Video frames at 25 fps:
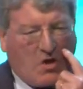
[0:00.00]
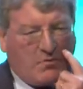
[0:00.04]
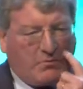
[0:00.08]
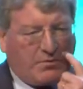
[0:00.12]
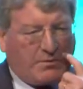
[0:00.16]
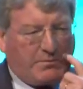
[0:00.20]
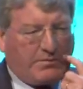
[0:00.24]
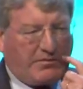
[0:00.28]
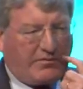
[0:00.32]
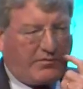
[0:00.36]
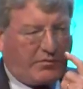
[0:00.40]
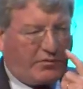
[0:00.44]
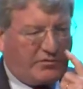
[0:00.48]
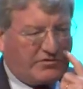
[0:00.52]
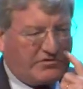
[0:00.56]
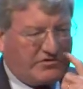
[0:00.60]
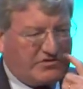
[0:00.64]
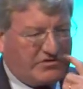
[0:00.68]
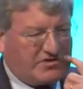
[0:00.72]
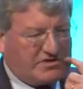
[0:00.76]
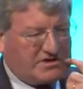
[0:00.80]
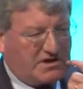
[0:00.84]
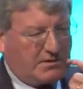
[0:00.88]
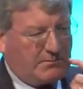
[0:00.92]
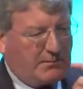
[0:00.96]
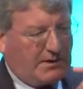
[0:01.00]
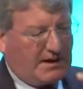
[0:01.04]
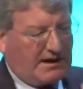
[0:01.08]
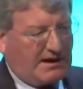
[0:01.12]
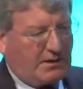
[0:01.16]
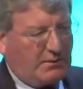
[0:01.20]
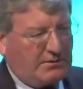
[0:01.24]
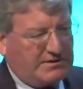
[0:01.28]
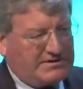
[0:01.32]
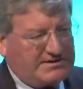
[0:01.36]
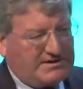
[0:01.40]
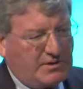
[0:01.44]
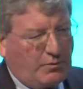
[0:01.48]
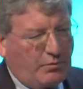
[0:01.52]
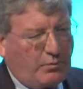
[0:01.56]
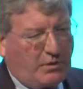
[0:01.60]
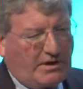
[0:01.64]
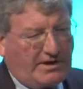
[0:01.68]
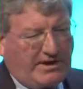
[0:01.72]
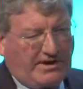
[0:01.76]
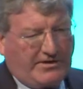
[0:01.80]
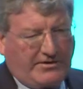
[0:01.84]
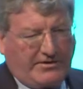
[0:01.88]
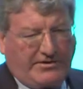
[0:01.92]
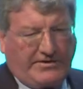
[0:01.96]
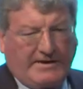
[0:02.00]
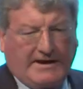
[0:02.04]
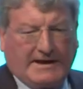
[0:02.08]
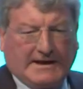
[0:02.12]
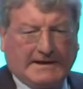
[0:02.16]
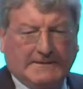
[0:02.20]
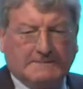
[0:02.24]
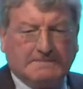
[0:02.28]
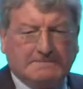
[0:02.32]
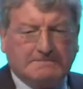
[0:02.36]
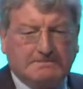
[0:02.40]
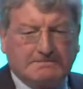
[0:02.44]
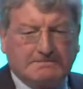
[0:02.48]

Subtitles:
But before introducing Mike, I want to say one other thing.